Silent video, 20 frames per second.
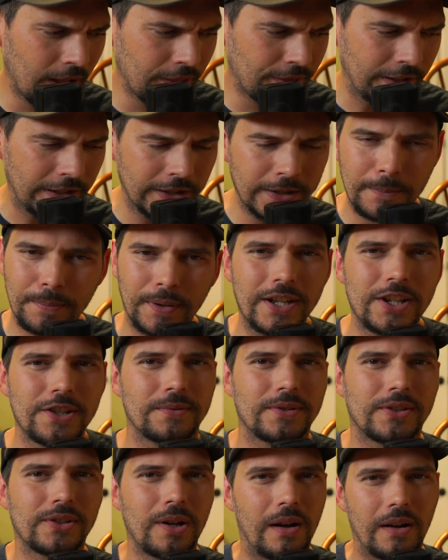I think the
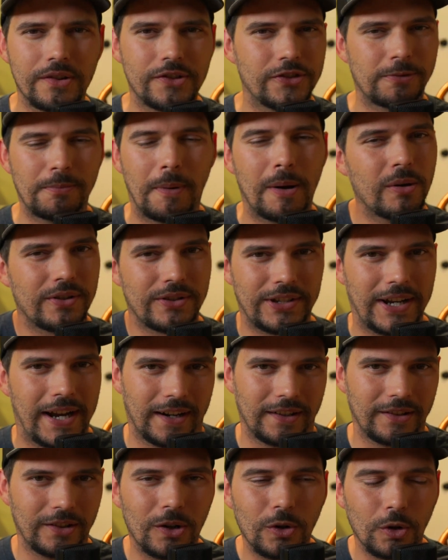place was called
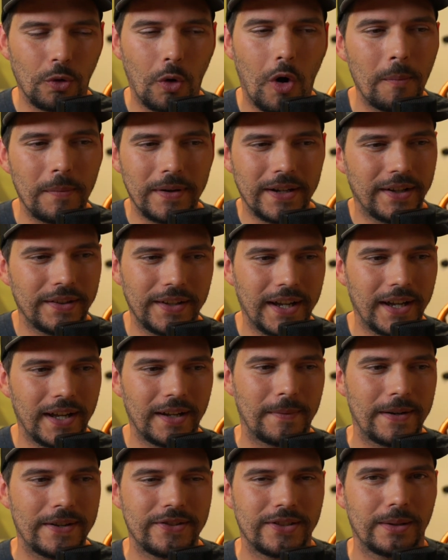Smokestack. Don't quote me on
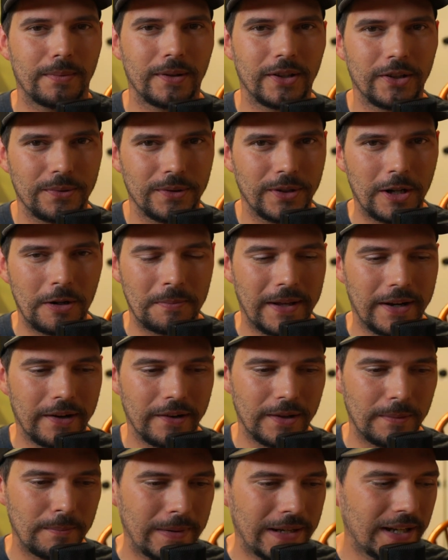that. My siblings would know
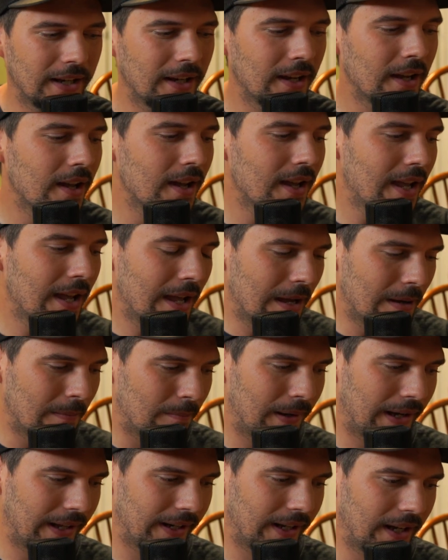better than me.
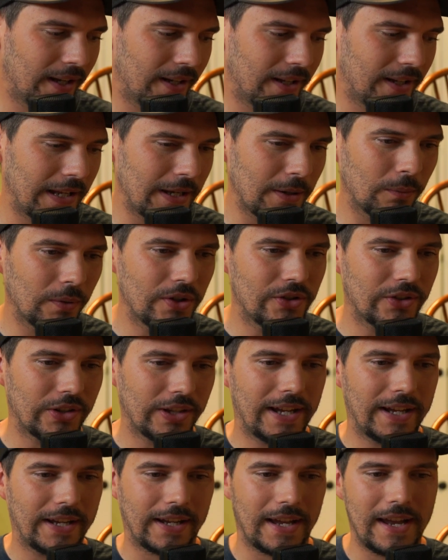But it was
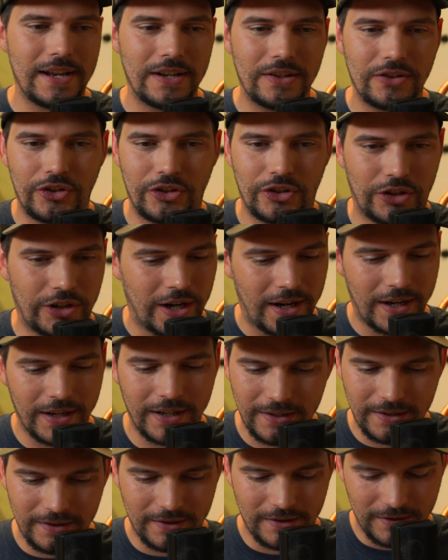like a
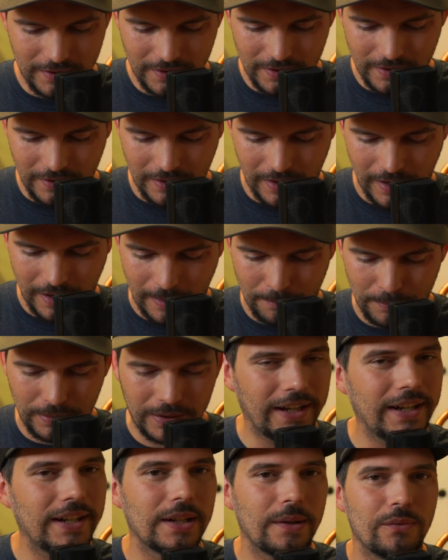giant
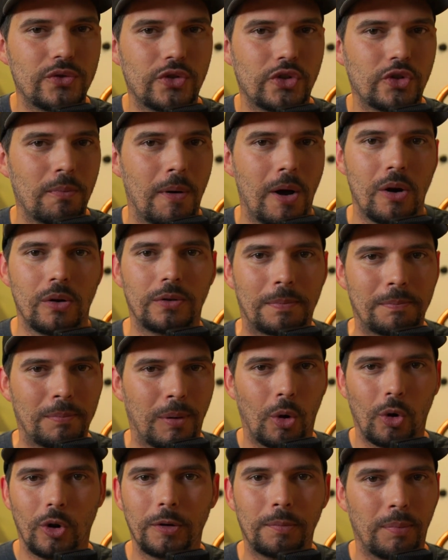plate of smoked
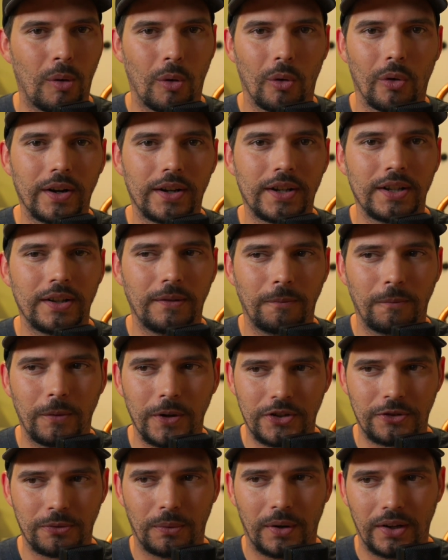pulled pork,
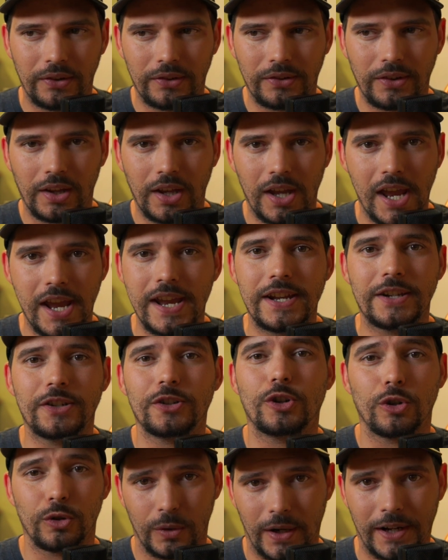which was
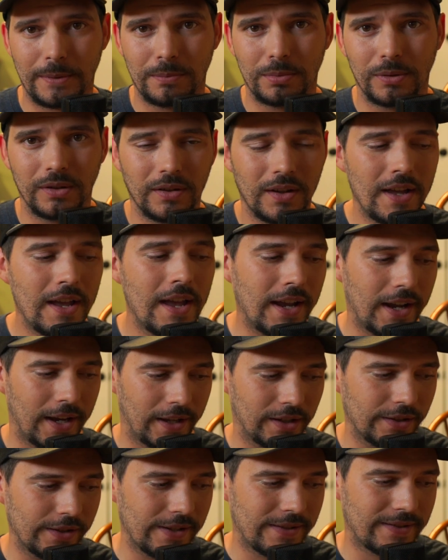incredible.
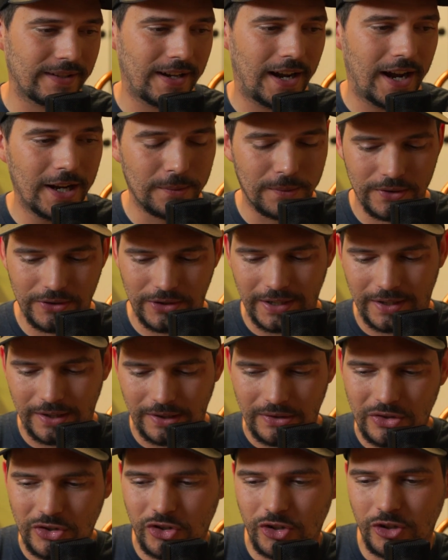And on the side was like
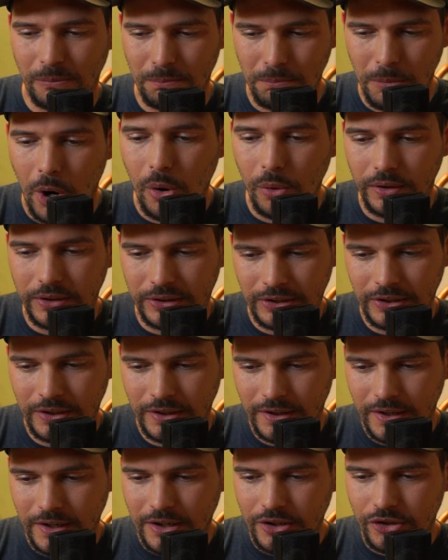a smoked
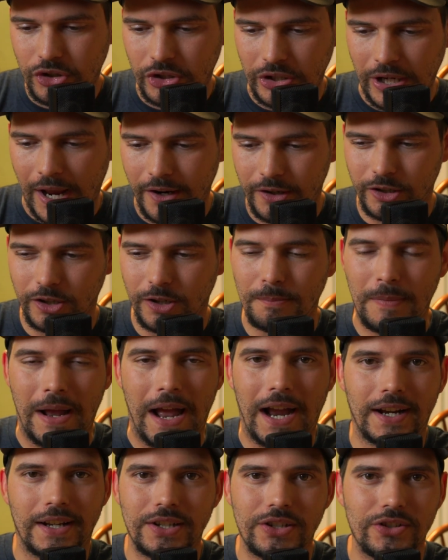cheddar
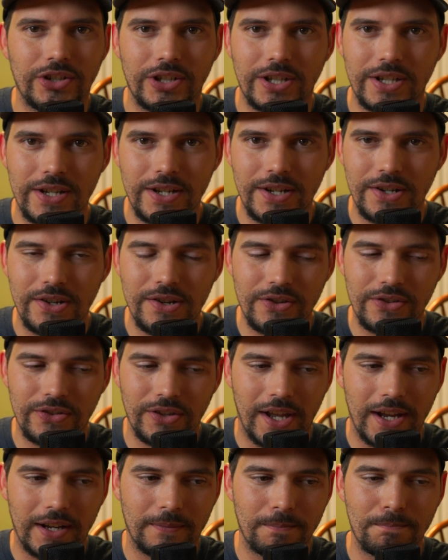mac and cheese,
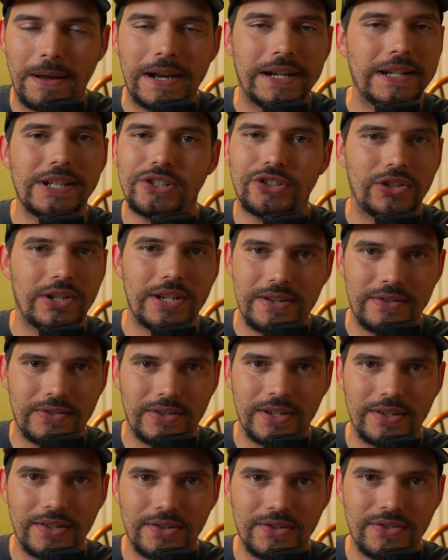like many
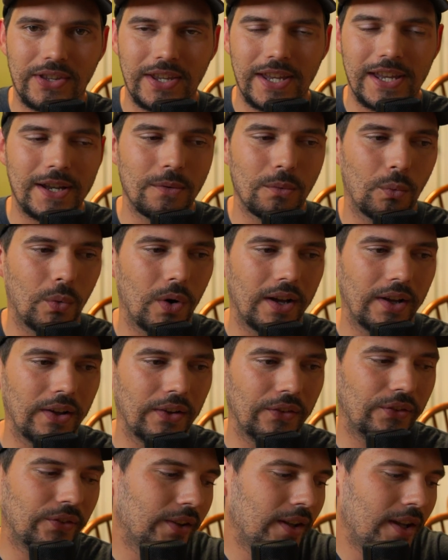cheeses. It
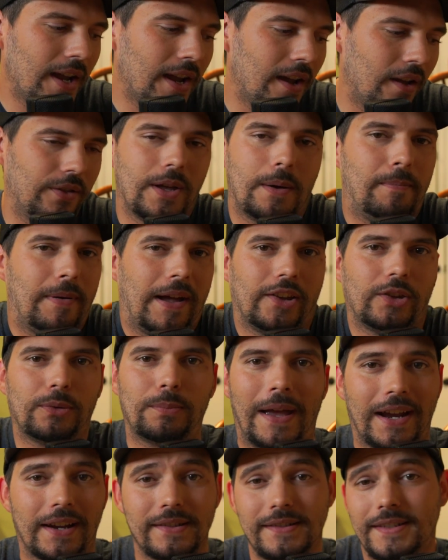was the
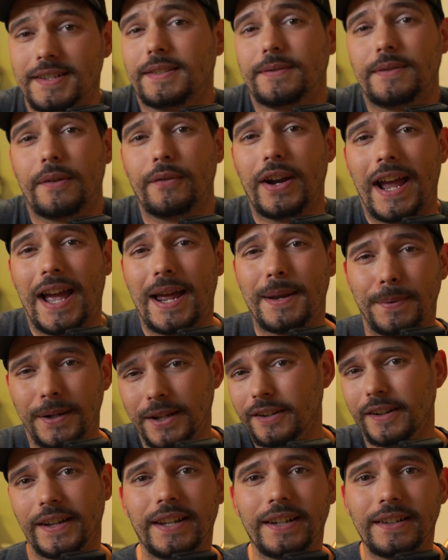best mac and cheese I've ever had,
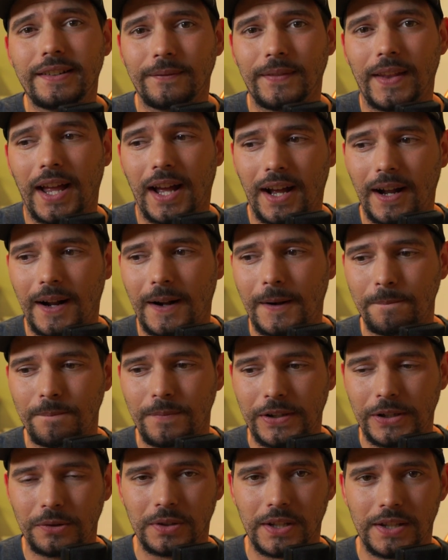period.
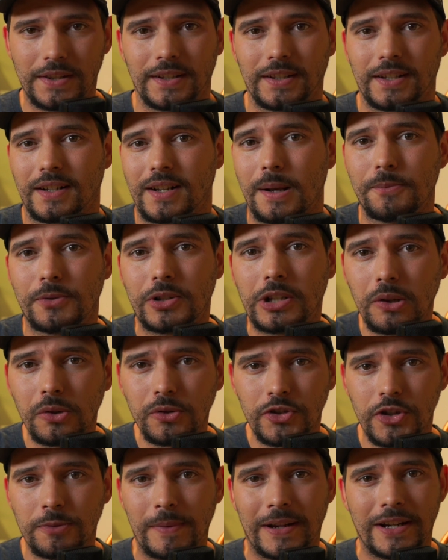The only thing that comes
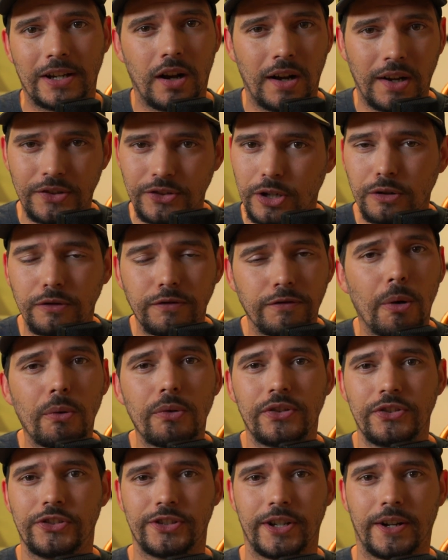close is my Costco
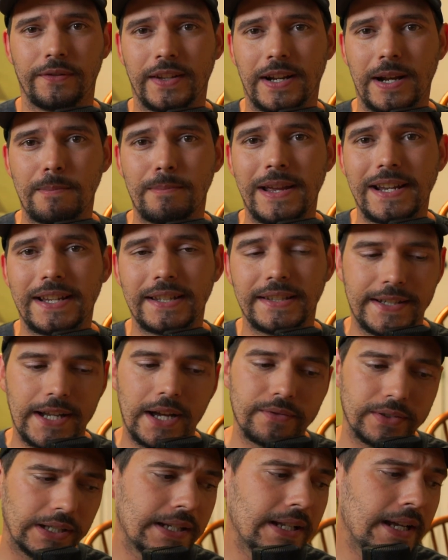frozen stuff that I bake in the
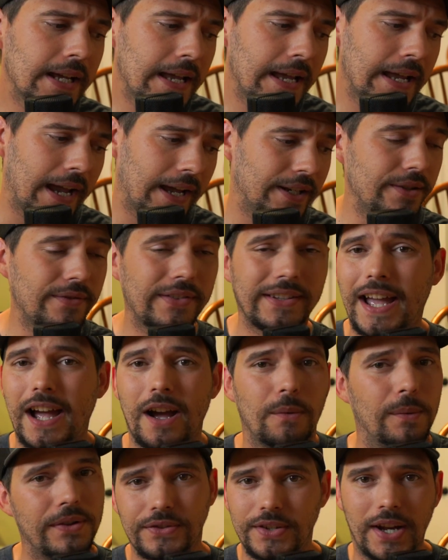oven. And even
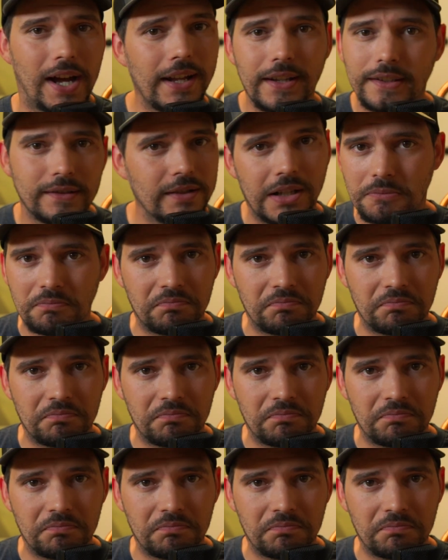that was not